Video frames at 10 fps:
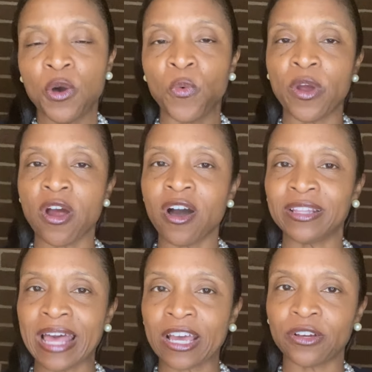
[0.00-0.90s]
where
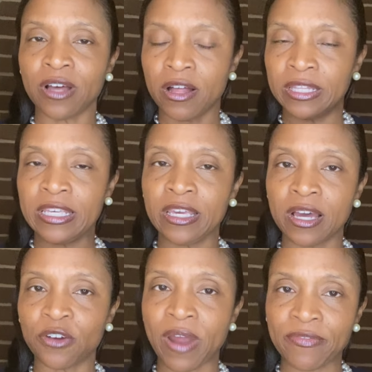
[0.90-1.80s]
on
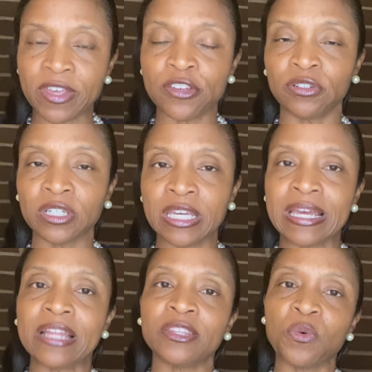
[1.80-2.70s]
the graph that you're looking
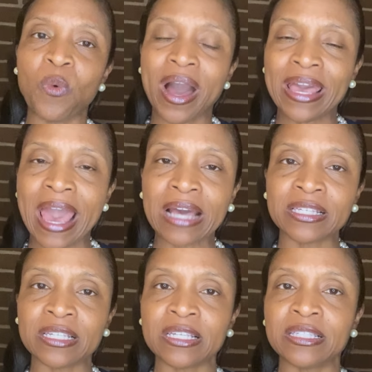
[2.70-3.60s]
at, the
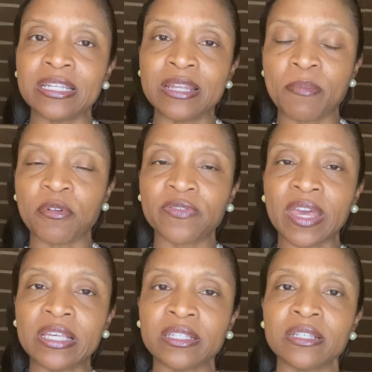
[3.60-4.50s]
y-axis is the number of
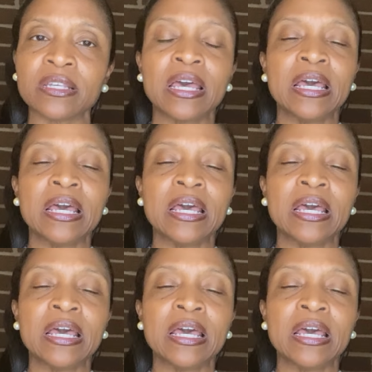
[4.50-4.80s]
cases,